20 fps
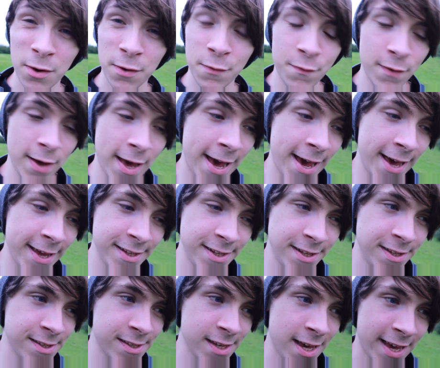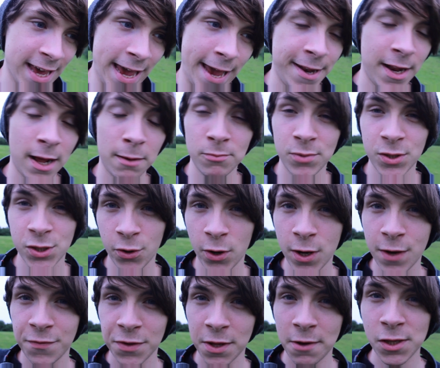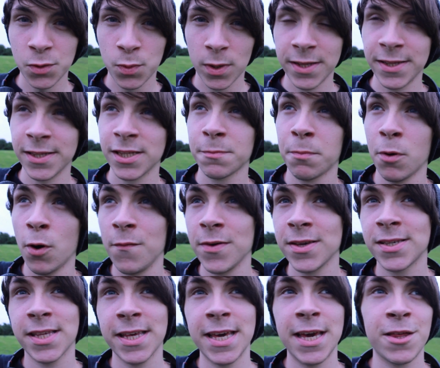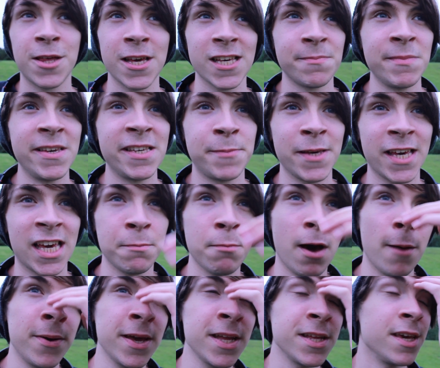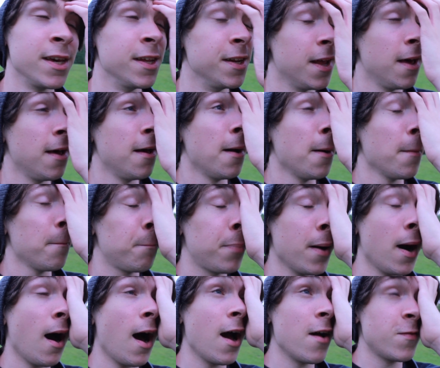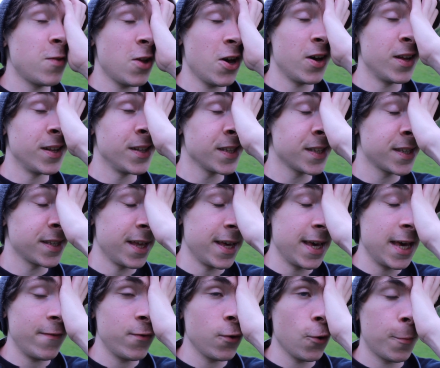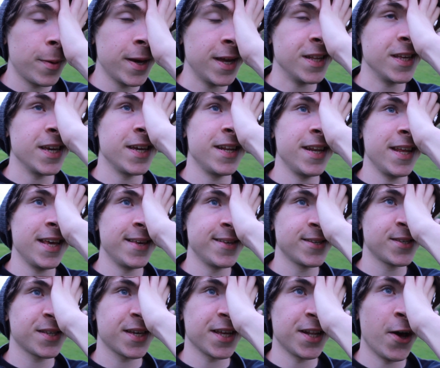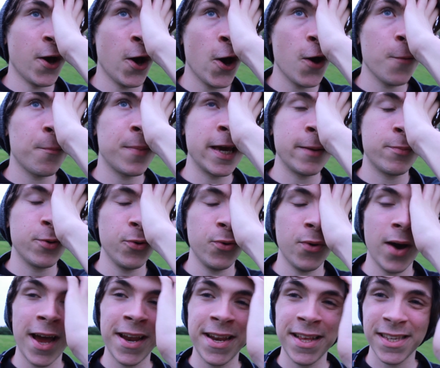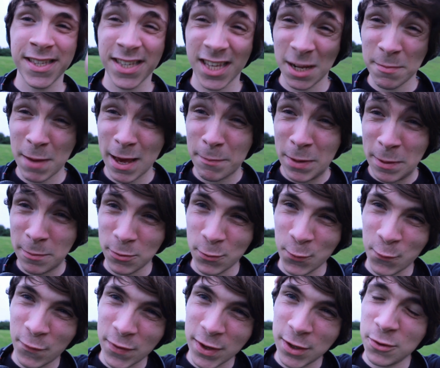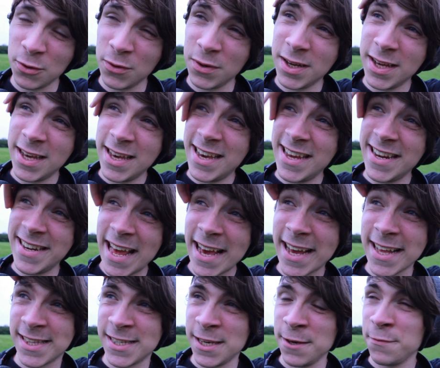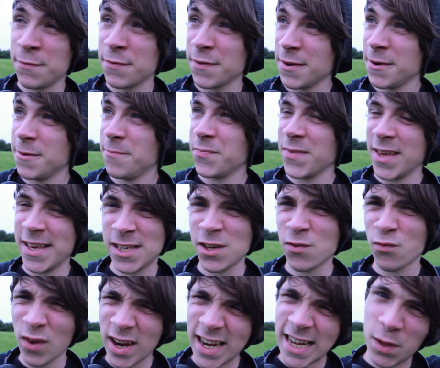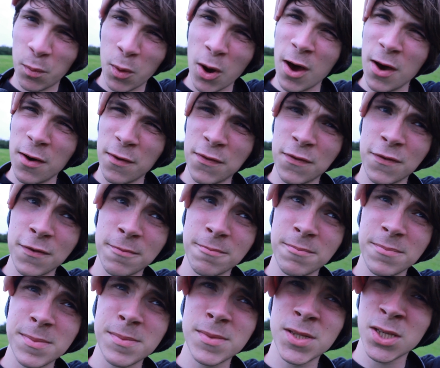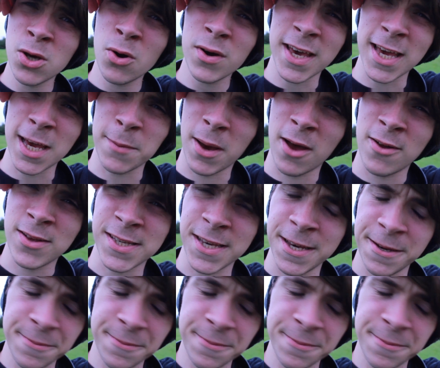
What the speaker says: off, and again, I'm sorry for those ones, but obviously it's just me speaking my opinion. But I've learned that if your opinion is gonna hurt people and is gonna make people feel negative, is it really worth talking about